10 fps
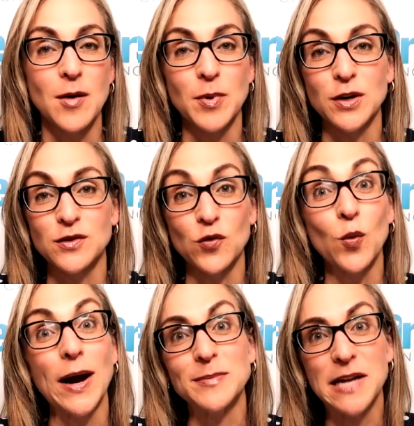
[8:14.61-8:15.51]
because
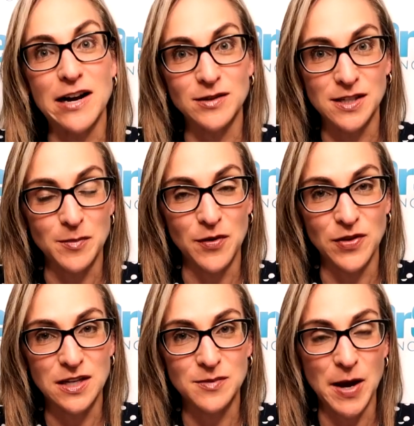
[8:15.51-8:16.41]
you've wiped out some
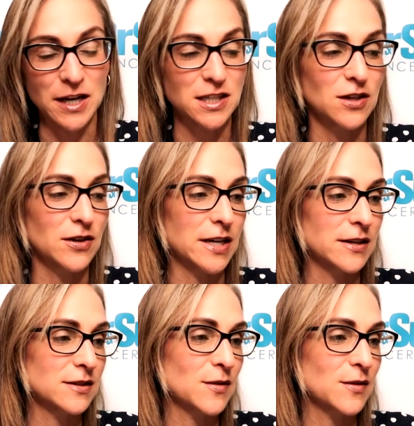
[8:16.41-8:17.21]
of these bacteria.